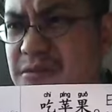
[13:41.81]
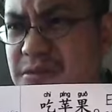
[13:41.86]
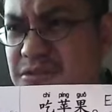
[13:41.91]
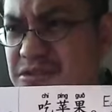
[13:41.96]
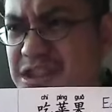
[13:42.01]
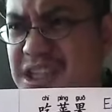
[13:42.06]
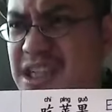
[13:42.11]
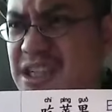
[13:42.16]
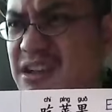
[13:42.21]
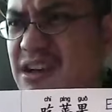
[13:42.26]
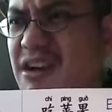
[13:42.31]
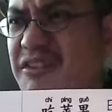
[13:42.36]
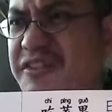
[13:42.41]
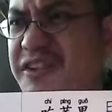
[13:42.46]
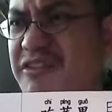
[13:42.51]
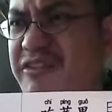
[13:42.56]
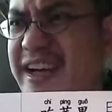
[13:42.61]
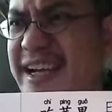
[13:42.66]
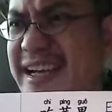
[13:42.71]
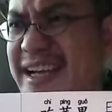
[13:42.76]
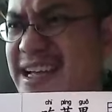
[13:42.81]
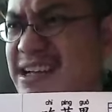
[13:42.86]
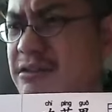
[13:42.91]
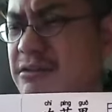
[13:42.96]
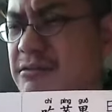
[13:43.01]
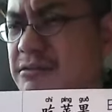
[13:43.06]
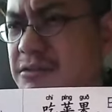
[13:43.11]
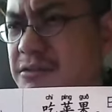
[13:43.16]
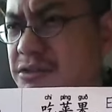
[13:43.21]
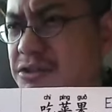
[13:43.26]
Drink coffee right
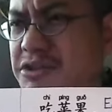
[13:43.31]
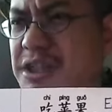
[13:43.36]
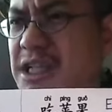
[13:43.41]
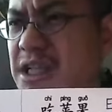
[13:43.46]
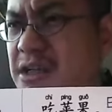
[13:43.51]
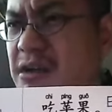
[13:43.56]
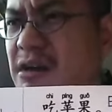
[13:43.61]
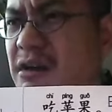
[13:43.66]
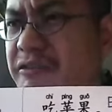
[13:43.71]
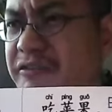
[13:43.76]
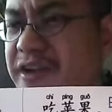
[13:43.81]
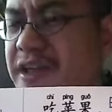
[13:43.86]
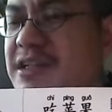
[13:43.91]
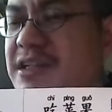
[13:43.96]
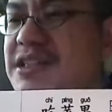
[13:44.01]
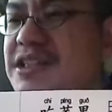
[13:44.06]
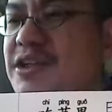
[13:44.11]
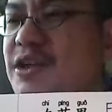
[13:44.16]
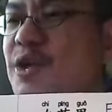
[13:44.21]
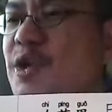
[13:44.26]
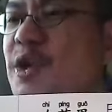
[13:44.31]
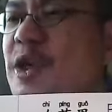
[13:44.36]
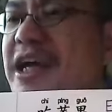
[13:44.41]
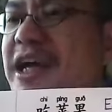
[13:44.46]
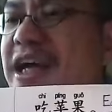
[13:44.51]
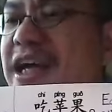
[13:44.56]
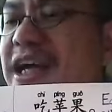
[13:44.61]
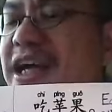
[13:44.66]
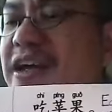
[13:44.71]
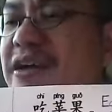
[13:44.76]
now. Drink coffee. So
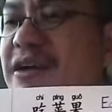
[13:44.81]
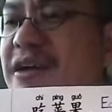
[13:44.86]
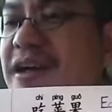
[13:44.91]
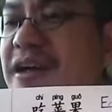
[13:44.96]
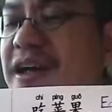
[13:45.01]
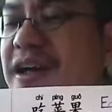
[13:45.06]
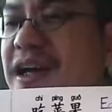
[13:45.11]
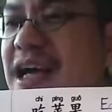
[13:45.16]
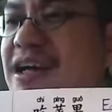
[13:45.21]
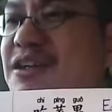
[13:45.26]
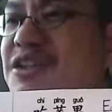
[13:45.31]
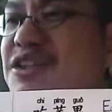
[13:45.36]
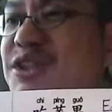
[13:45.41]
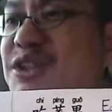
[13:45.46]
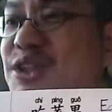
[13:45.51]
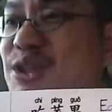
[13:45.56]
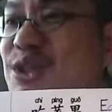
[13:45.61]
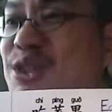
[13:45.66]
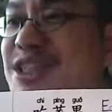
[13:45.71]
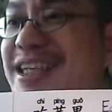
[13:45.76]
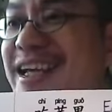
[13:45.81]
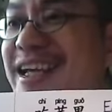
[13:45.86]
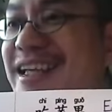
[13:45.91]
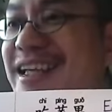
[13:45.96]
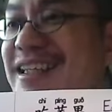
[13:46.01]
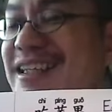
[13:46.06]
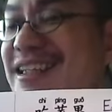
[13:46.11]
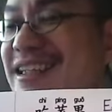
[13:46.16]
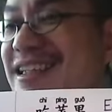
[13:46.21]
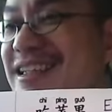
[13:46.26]
how to use
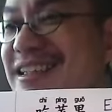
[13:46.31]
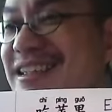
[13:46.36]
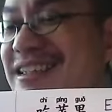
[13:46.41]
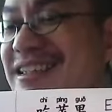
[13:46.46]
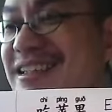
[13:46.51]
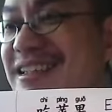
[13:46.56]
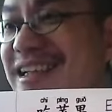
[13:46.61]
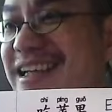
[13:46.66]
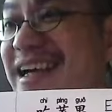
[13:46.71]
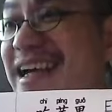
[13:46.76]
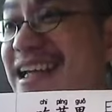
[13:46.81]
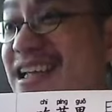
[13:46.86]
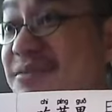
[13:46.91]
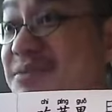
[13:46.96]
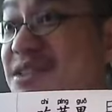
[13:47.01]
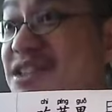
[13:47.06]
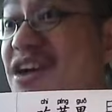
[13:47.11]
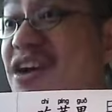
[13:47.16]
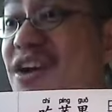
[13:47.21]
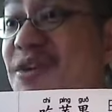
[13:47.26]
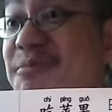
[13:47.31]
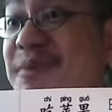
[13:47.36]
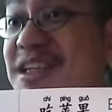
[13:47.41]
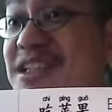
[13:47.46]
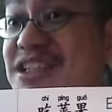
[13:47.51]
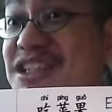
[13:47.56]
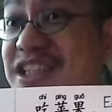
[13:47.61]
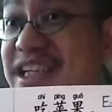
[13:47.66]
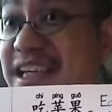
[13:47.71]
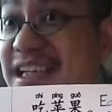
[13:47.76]
that kind of tone
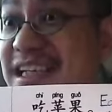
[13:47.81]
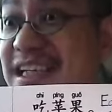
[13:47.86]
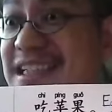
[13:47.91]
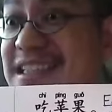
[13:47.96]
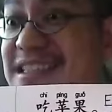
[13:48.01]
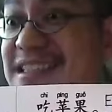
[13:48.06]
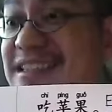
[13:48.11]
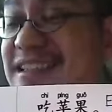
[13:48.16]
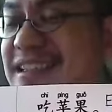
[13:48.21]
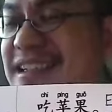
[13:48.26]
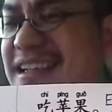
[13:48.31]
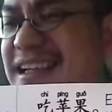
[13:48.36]
in Chinese?